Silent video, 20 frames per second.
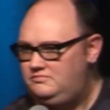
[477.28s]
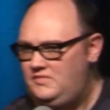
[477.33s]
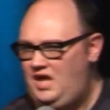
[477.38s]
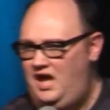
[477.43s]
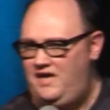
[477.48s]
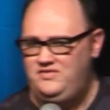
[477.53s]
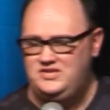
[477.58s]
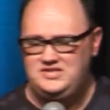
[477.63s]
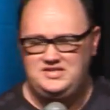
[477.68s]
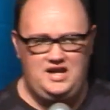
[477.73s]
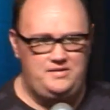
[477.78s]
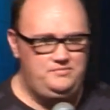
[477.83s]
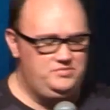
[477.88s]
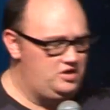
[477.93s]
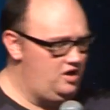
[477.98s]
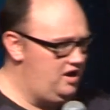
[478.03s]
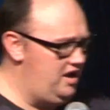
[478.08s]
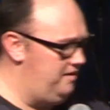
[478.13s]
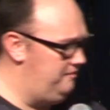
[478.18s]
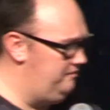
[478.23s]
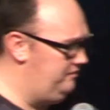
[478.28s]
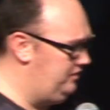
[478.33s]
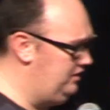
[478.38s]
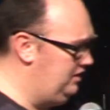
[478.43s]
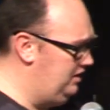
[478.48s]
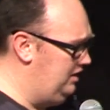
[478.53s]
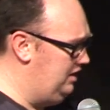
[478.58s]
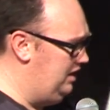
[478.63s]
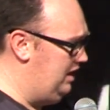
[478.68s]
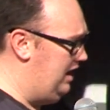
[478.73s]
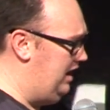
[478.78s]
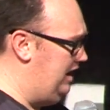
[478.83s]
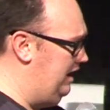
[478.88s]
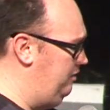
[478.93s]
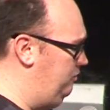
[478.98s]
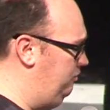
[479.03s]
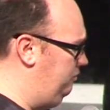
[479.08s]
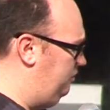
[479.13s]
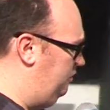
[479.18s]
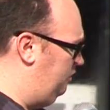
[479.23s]
at the same time.
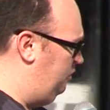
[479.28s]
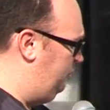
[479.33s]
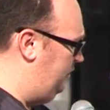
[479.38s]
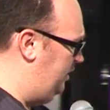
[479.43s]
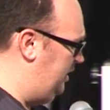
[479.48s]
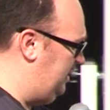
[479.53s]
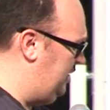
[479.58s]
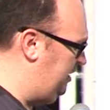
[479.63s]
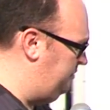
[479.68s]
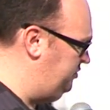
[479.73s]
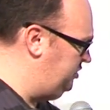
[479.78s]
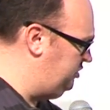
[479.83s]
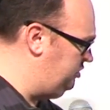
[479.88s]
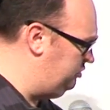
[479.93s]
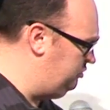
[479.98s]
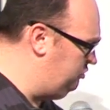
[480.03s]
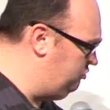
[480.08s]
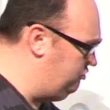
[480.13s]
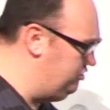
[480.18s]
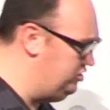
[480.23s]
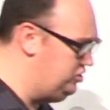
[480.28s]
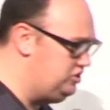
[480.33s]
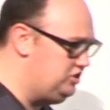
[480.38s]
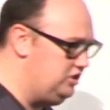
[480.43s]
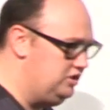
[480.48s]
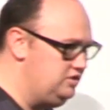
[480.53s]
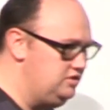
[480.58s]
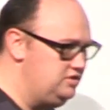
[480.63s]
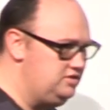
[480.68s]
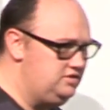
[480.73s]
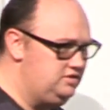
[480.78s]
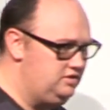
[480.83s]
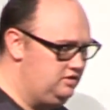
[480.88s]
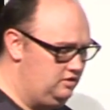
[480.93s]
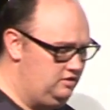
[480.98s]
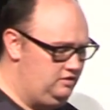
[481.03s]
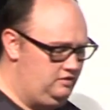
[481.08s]
And when it comes to Christians,